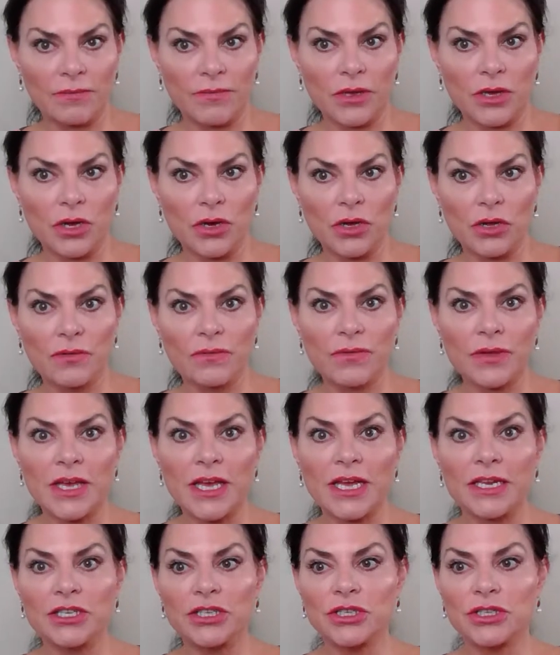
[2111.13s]
the Gulf
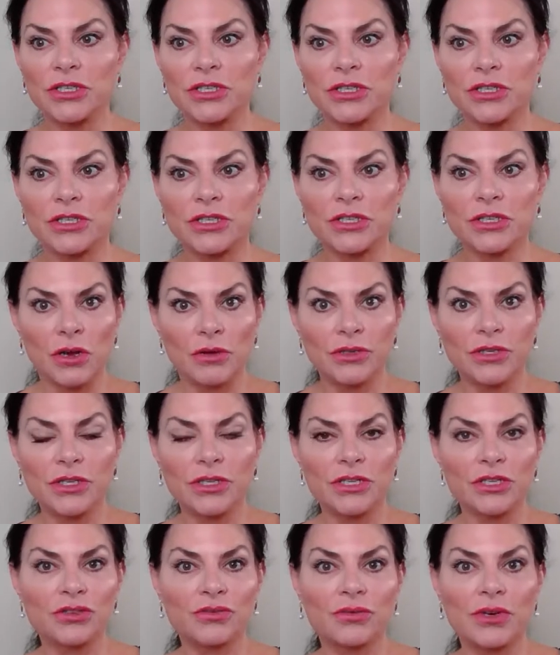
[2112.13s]
and just go to
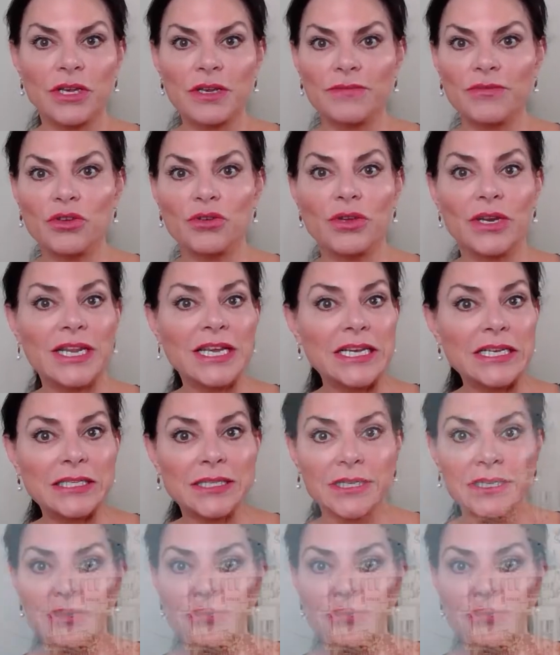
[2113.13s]
this reef, you could easily